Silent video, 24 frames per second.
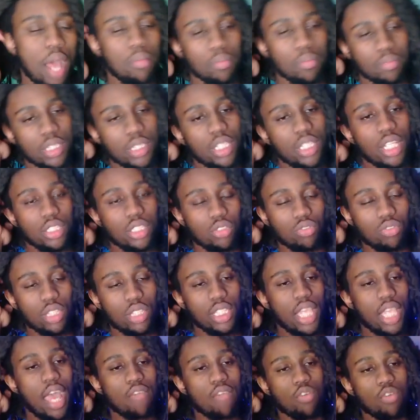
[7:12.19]
He doesn't really
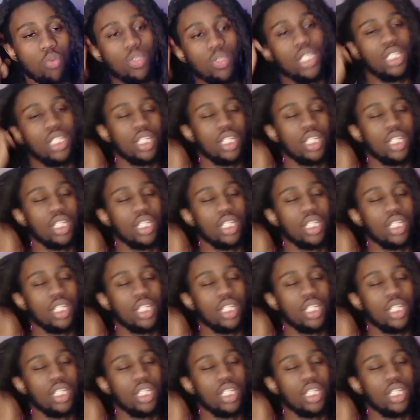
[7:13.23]
have a weakness,